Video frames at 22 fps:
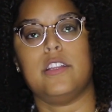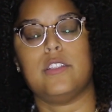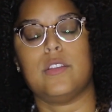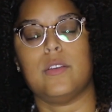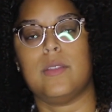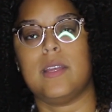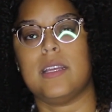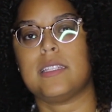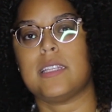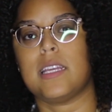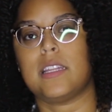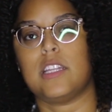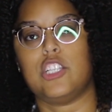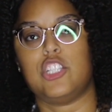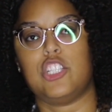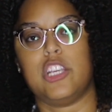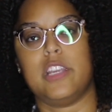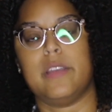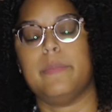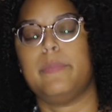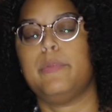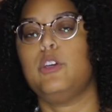So that's like the
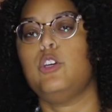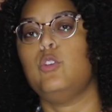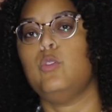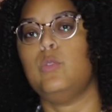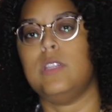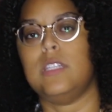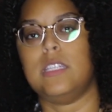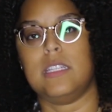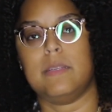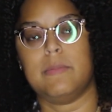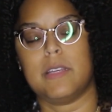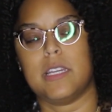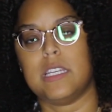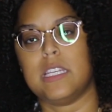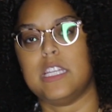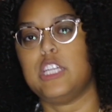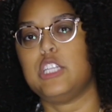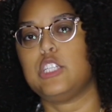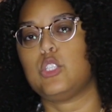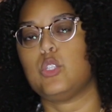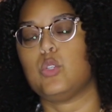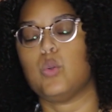shampoo, the deep
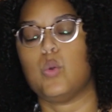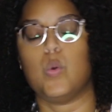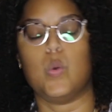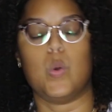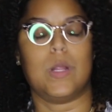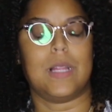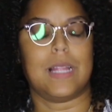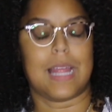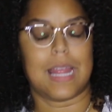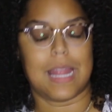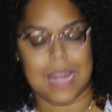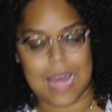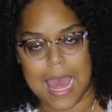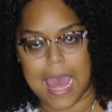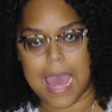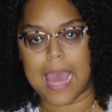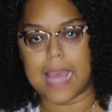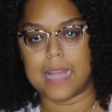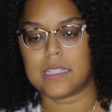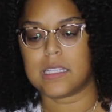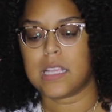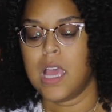conditioner, all of
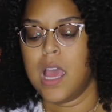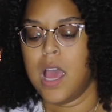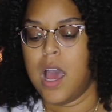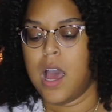that.